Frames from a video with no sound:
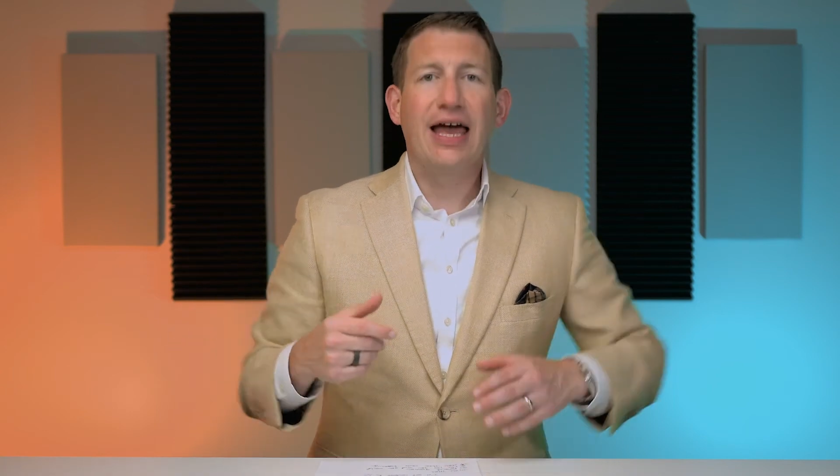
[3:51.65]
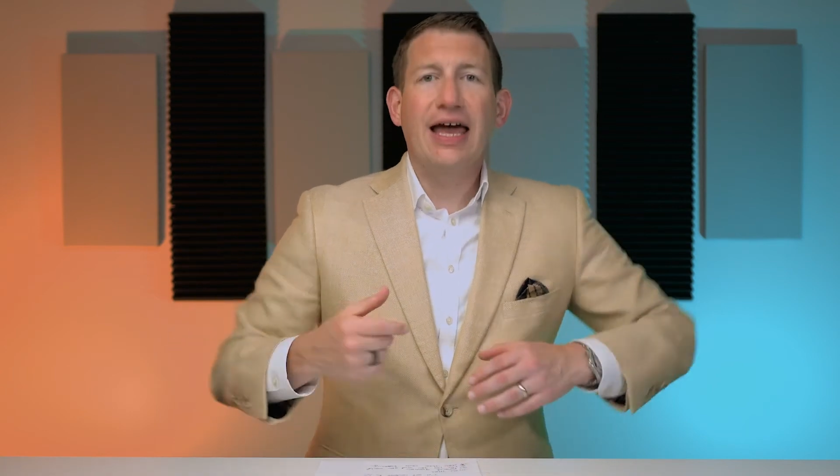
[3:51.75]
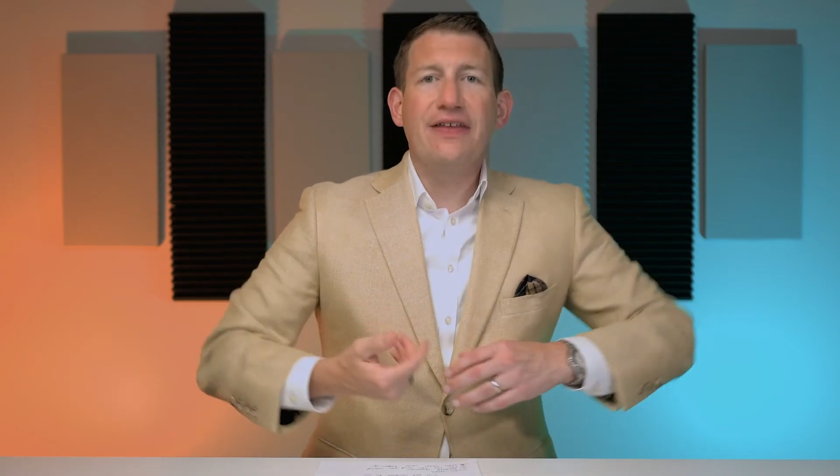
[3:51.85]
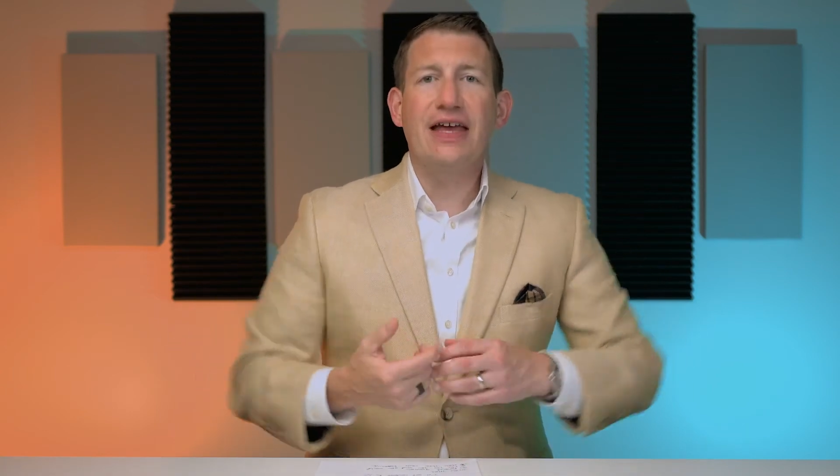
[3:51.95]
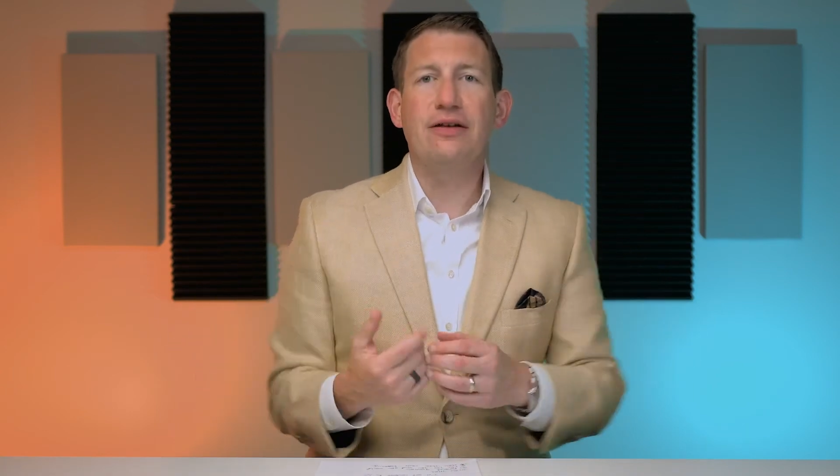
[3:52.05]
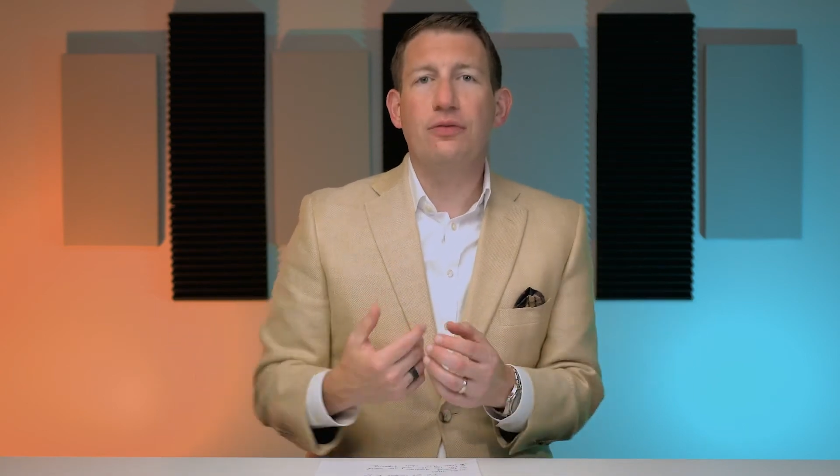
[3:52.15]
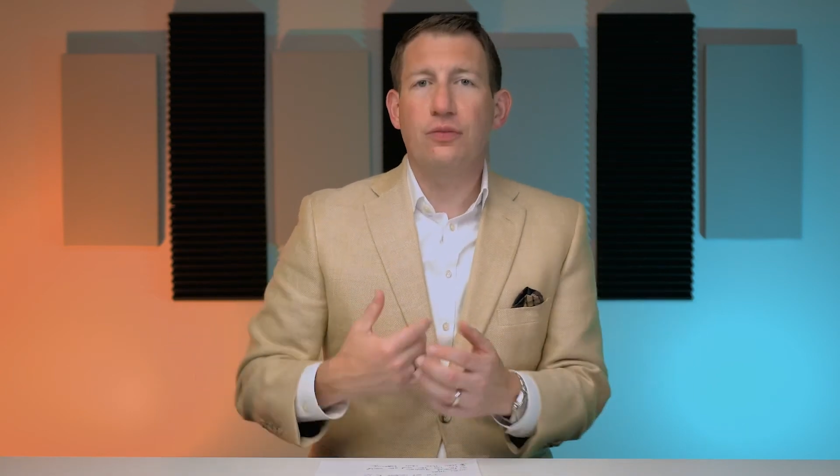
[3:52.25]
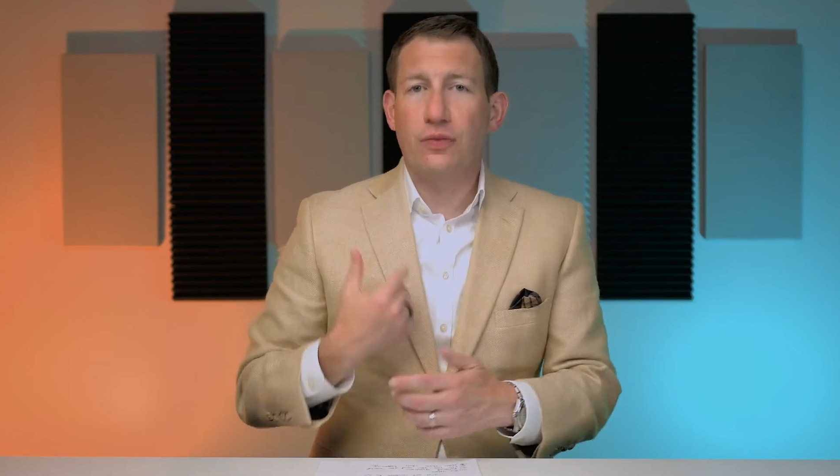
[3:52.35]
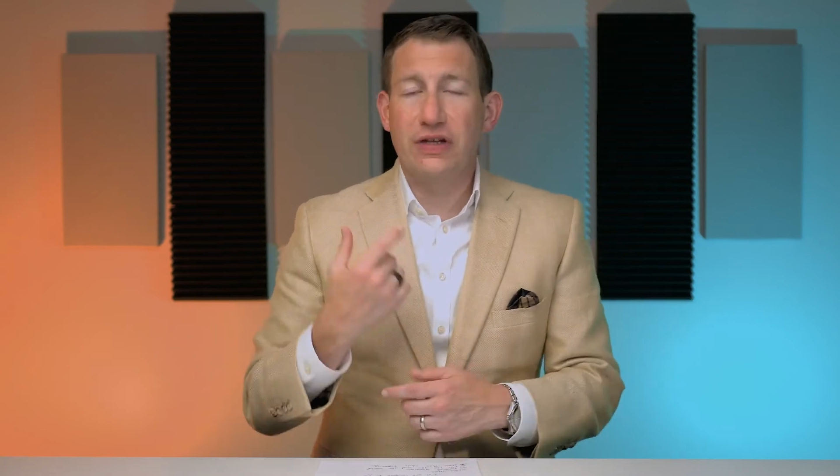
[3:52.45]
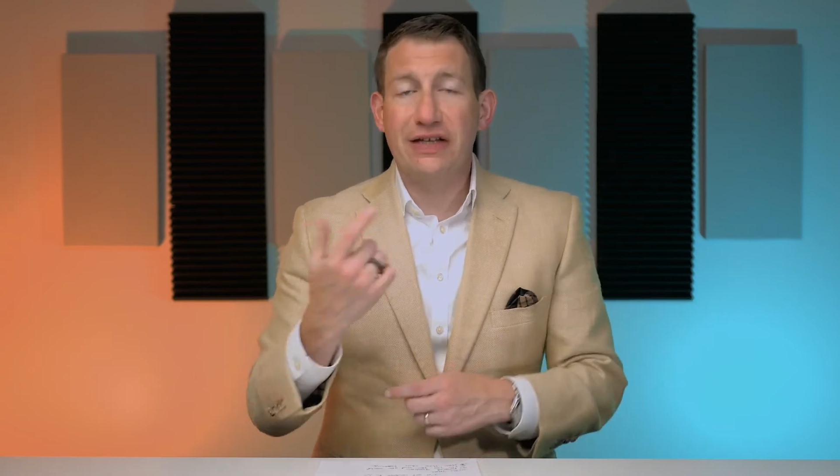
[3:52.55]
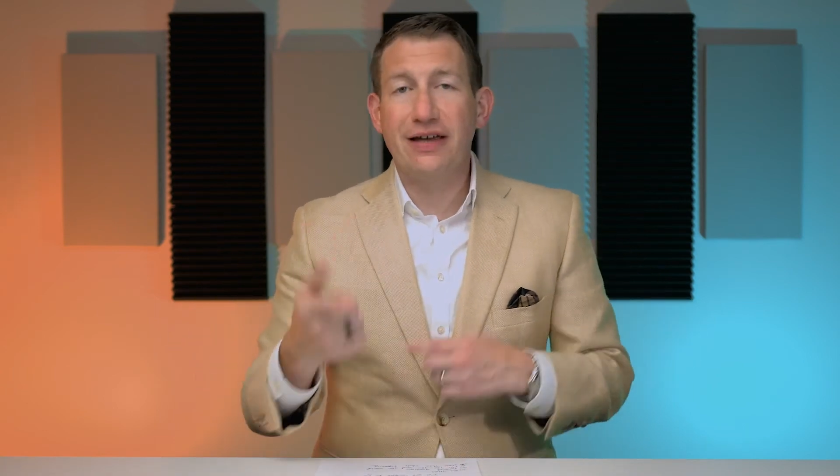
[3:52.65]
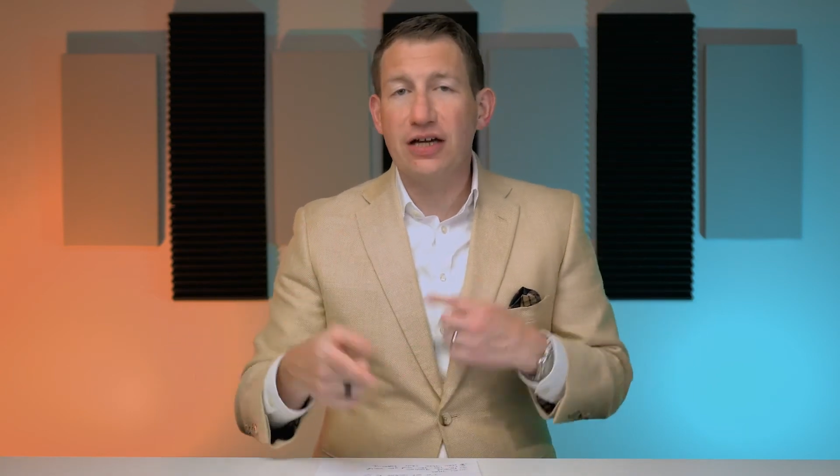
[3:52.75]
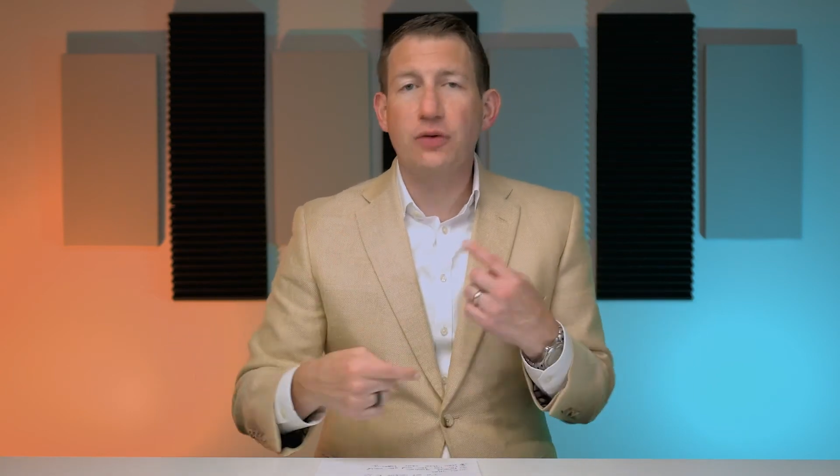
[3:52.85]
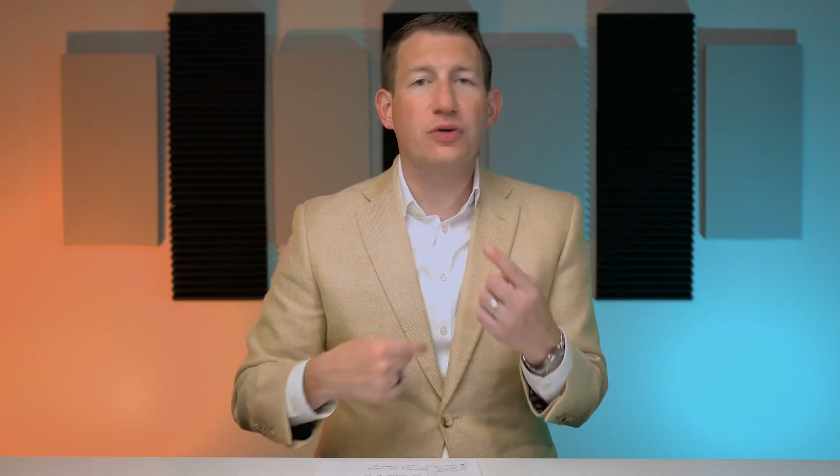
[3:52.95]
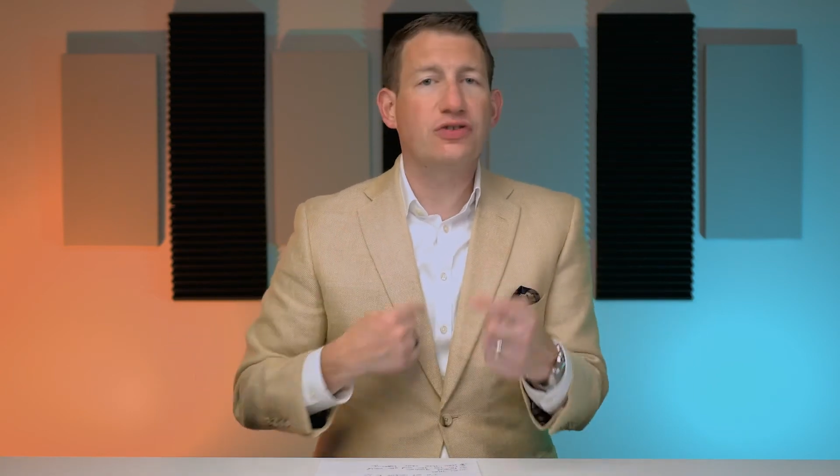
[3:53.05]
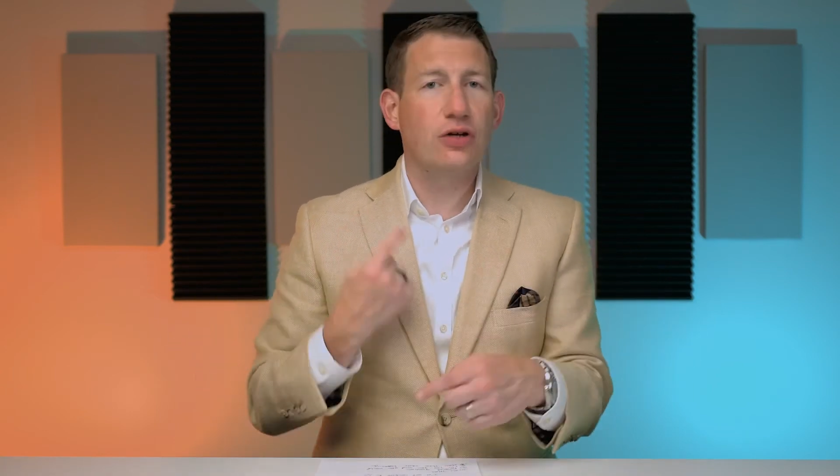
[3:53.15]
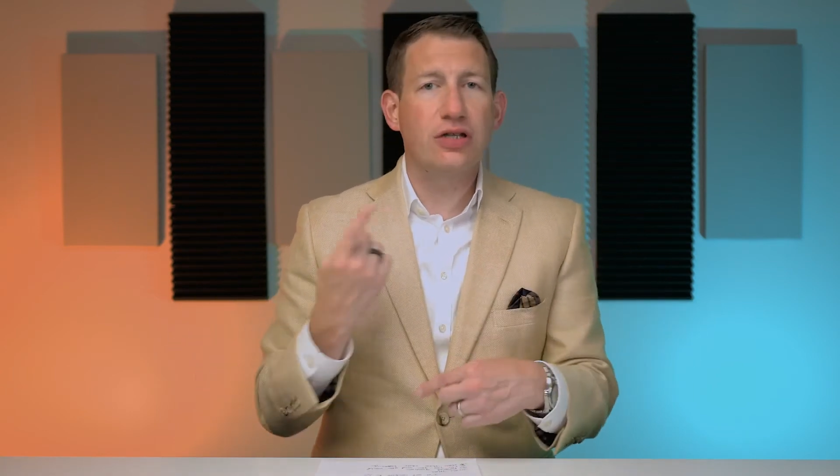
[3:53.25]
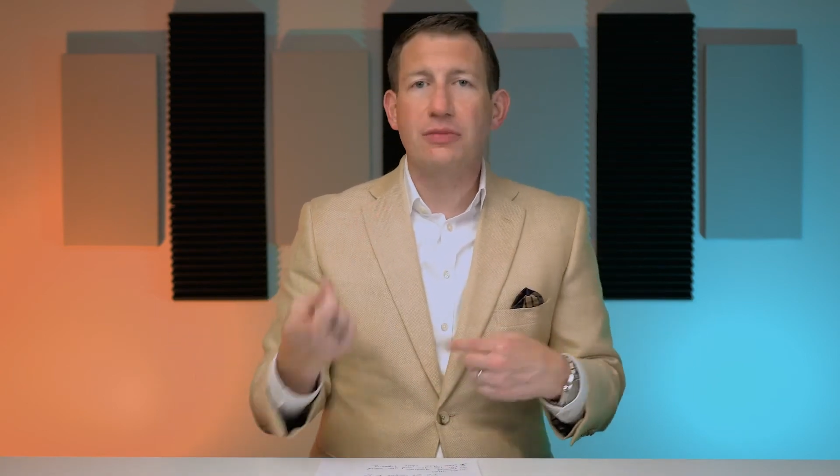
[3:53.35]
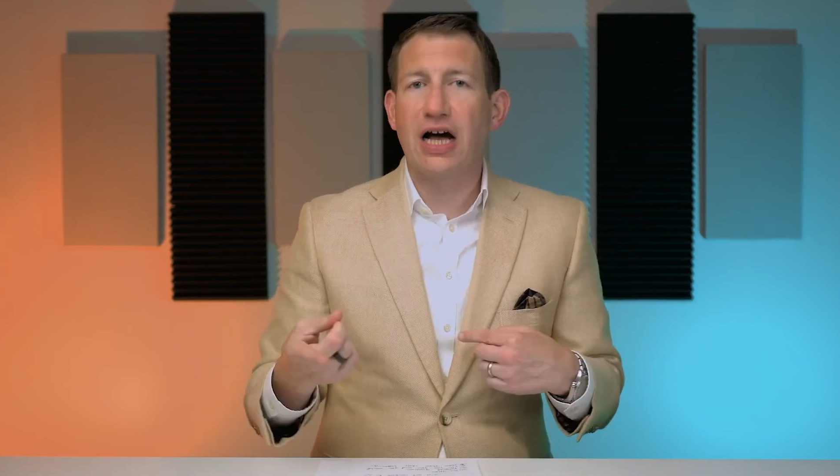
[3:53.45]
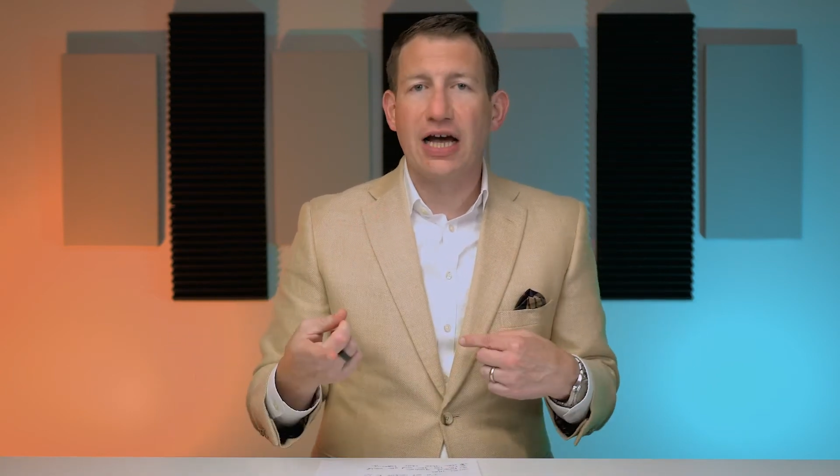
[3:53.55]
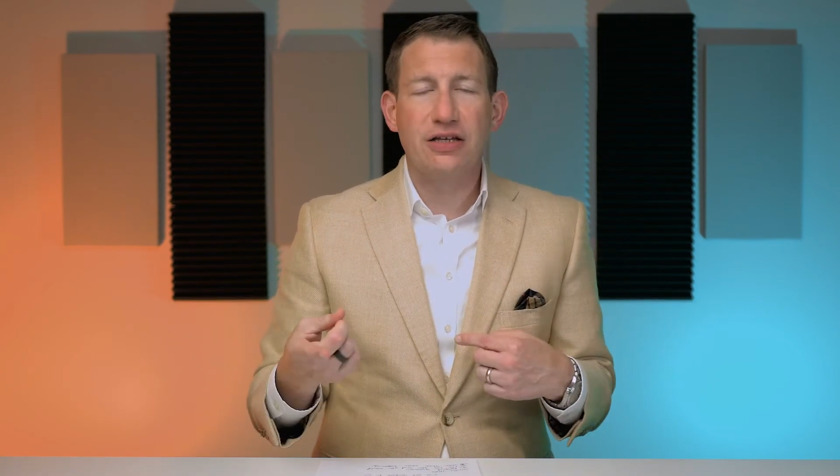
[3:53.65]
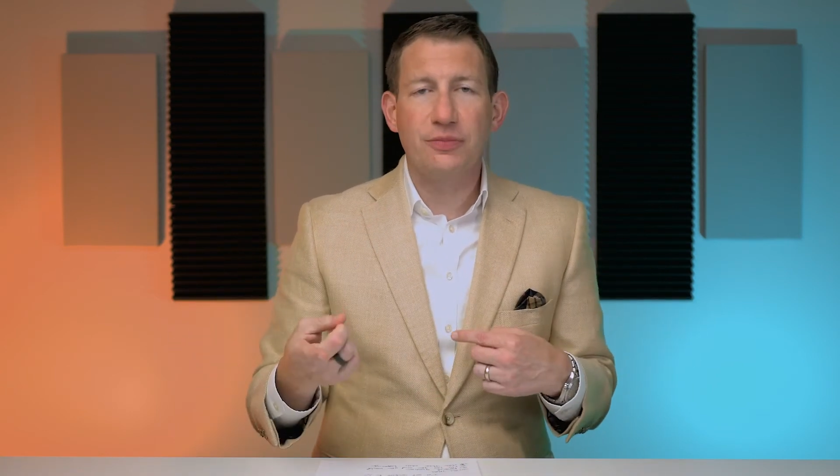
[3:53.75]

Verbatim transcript: And then when they tell you what's on their mind,